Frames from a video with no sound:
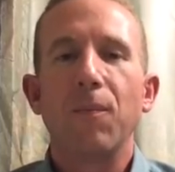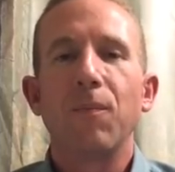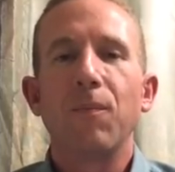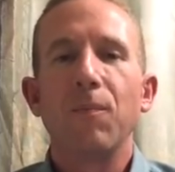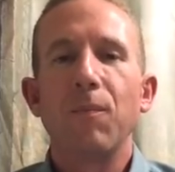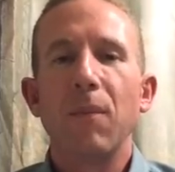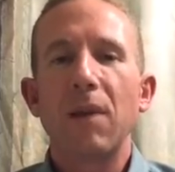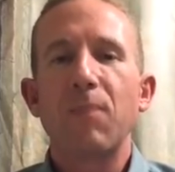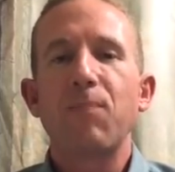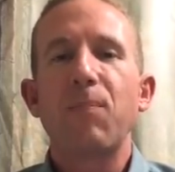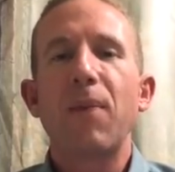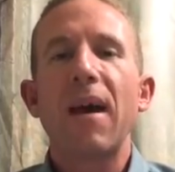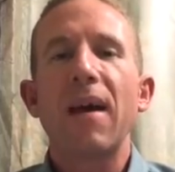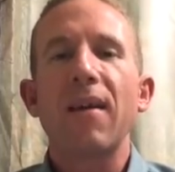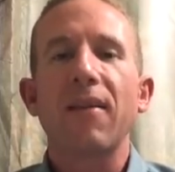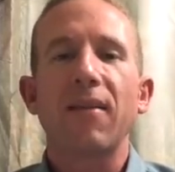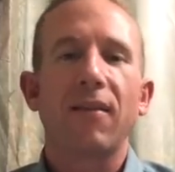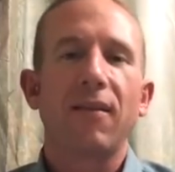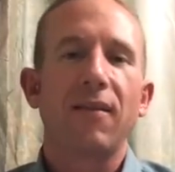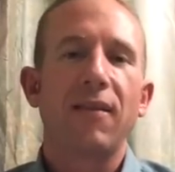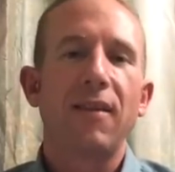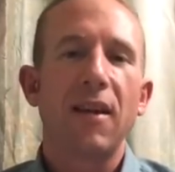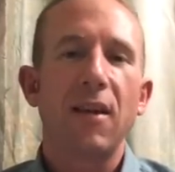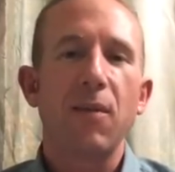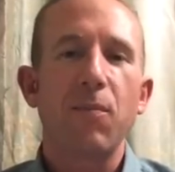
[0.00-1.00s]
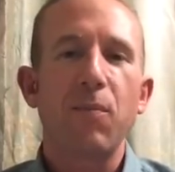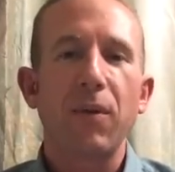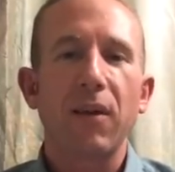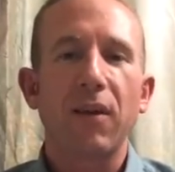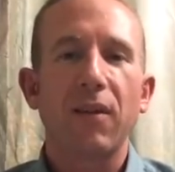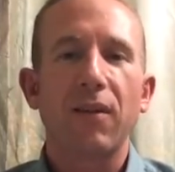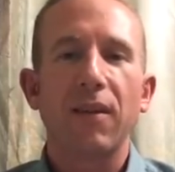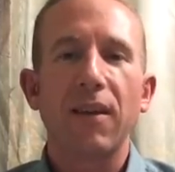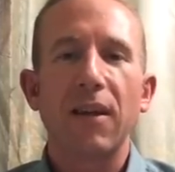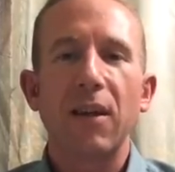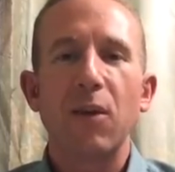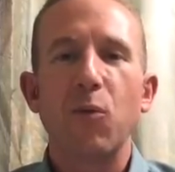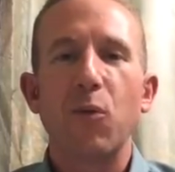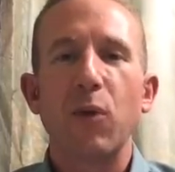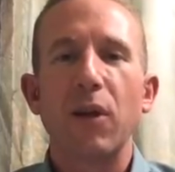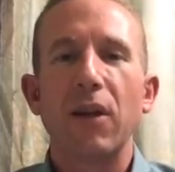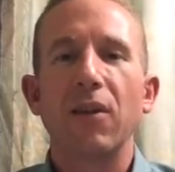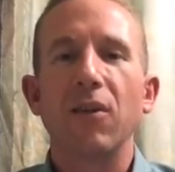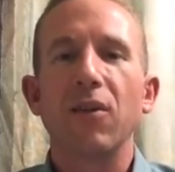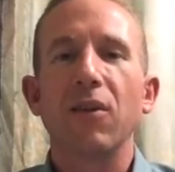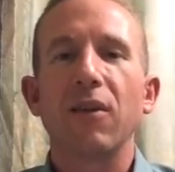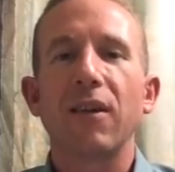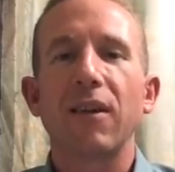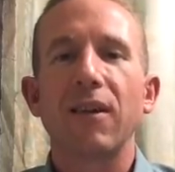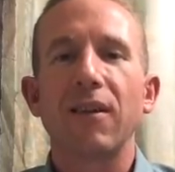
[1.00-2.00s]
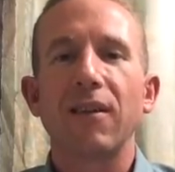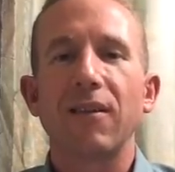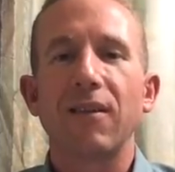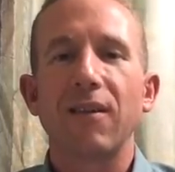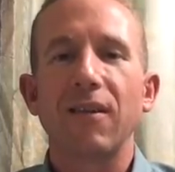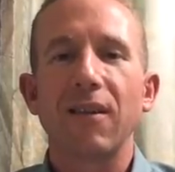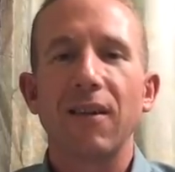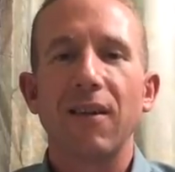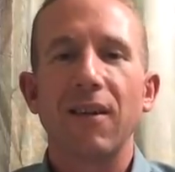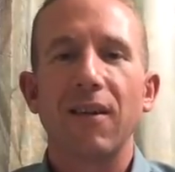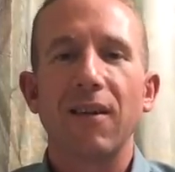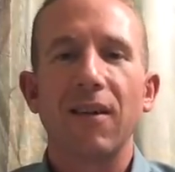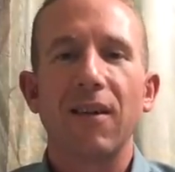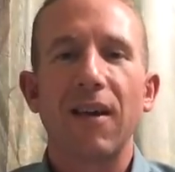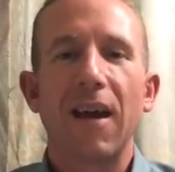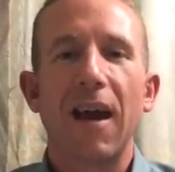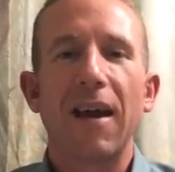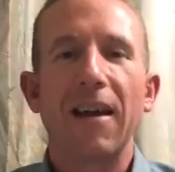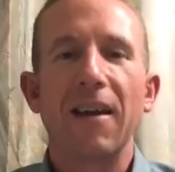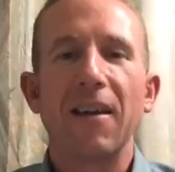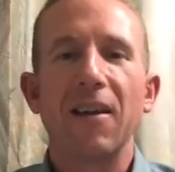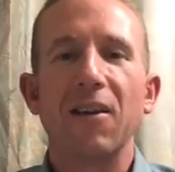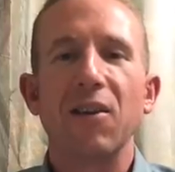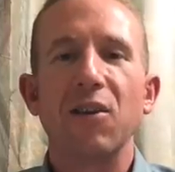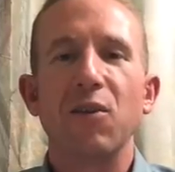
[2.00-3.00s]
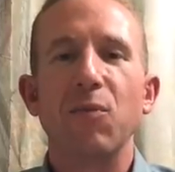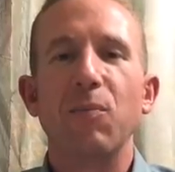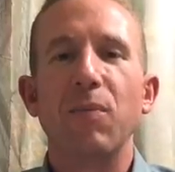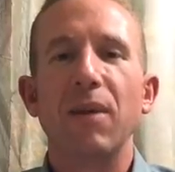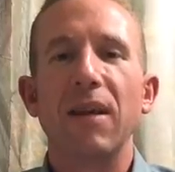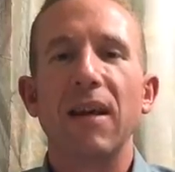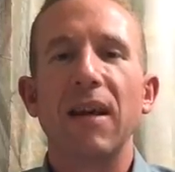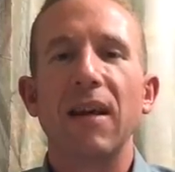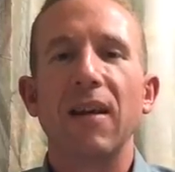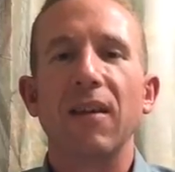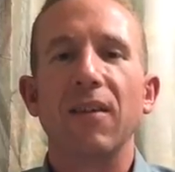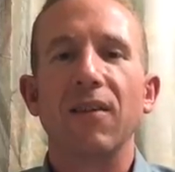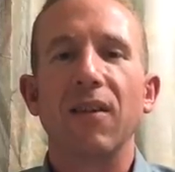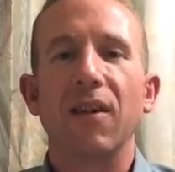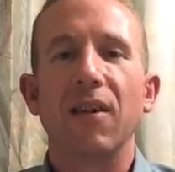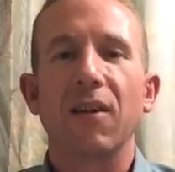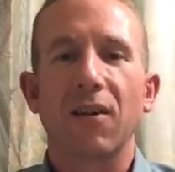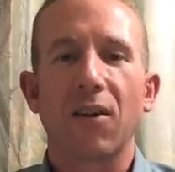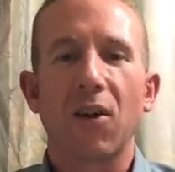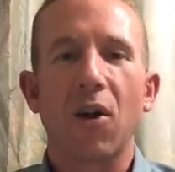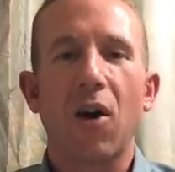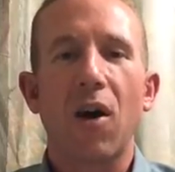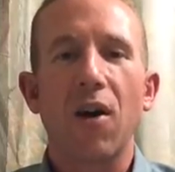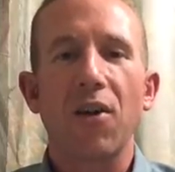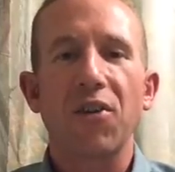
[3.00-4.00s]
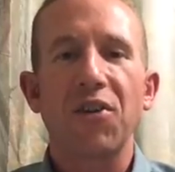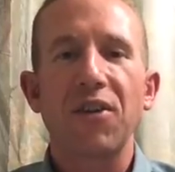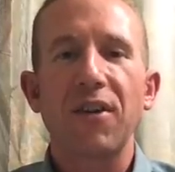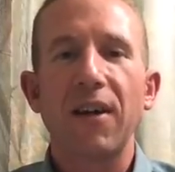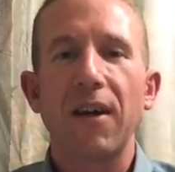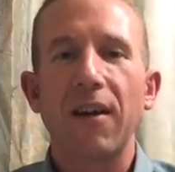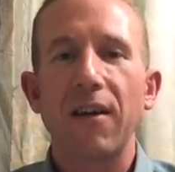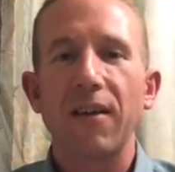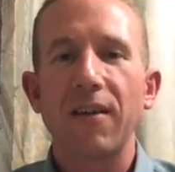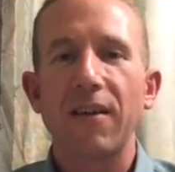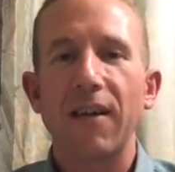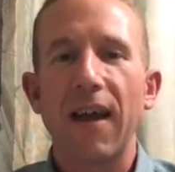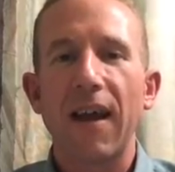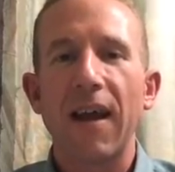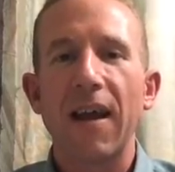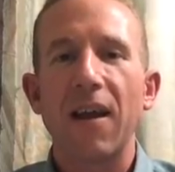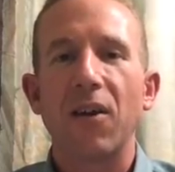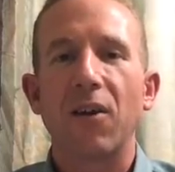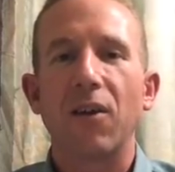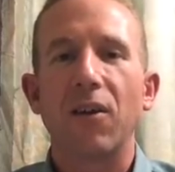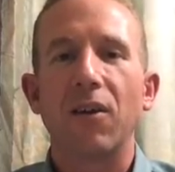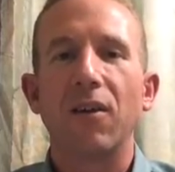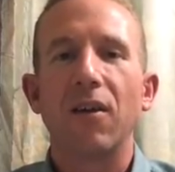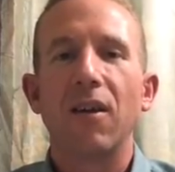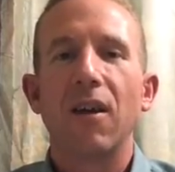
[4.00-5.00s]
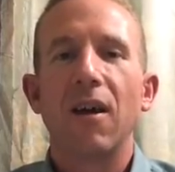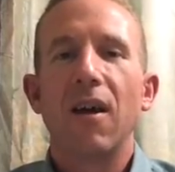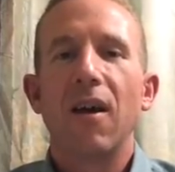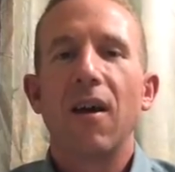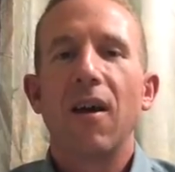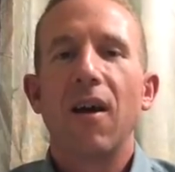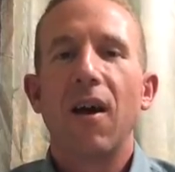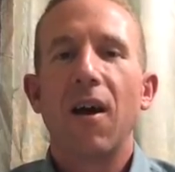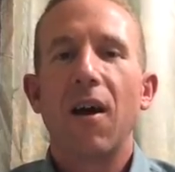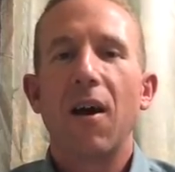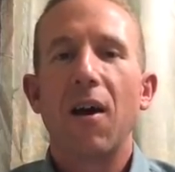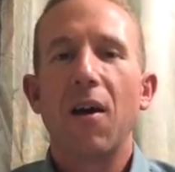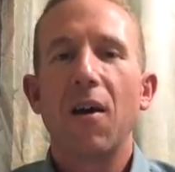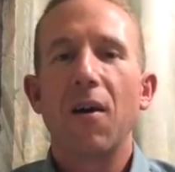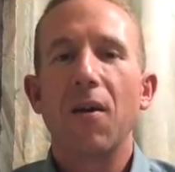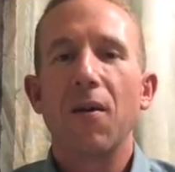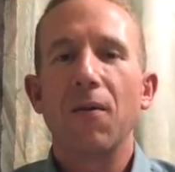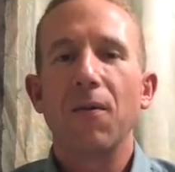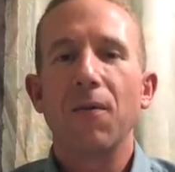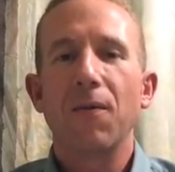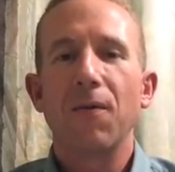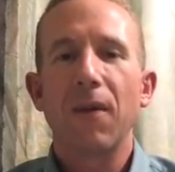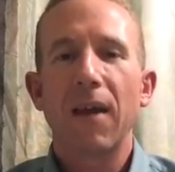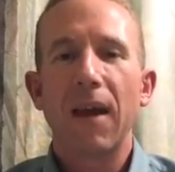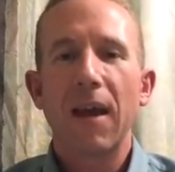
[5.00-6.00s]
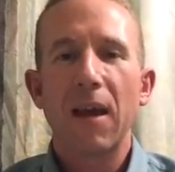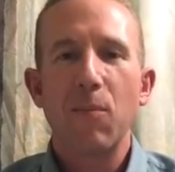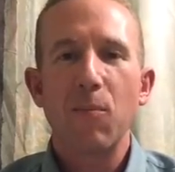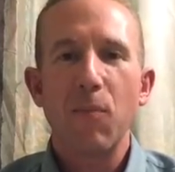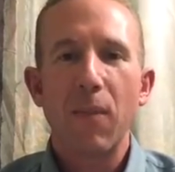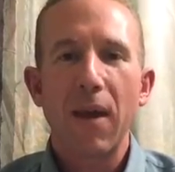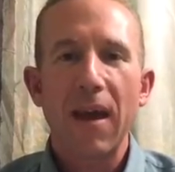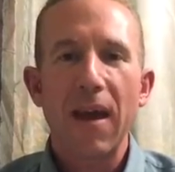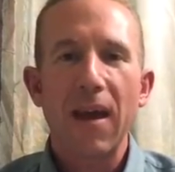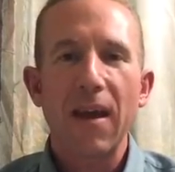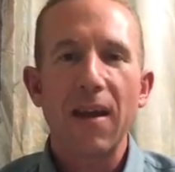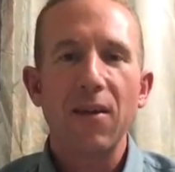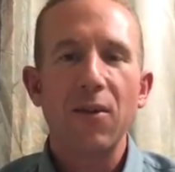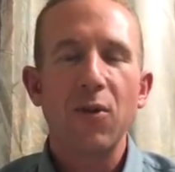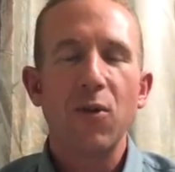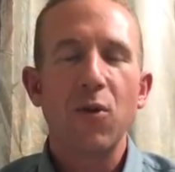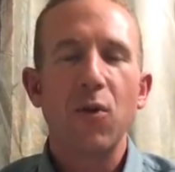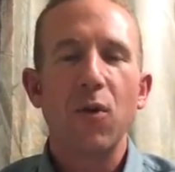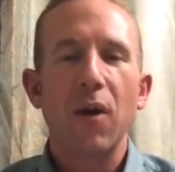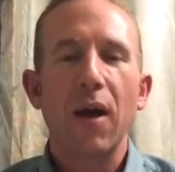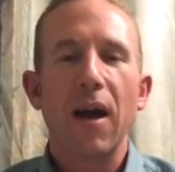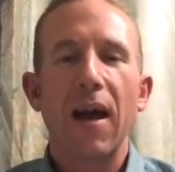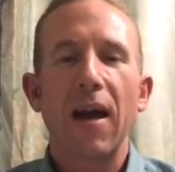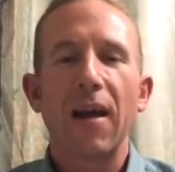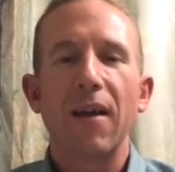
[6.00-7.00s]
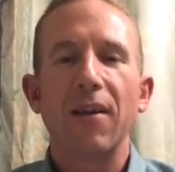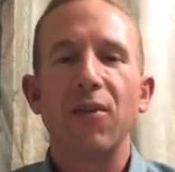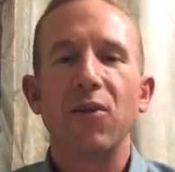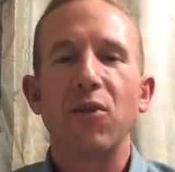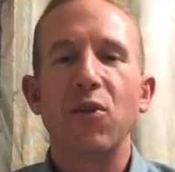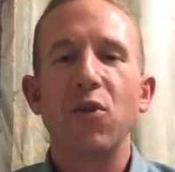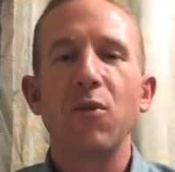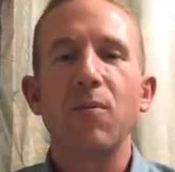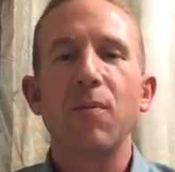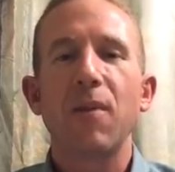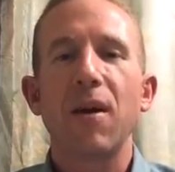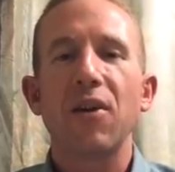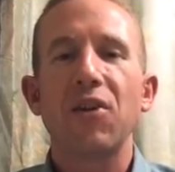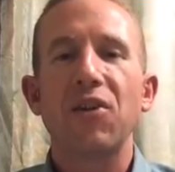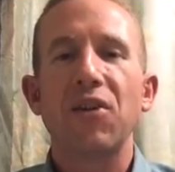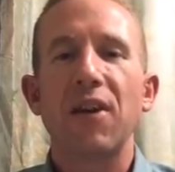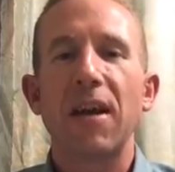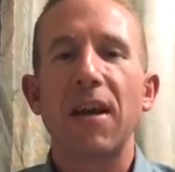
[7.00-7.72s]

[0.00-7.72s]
Macbeth, typically we look at it as being the cautionary tale of a man who had too much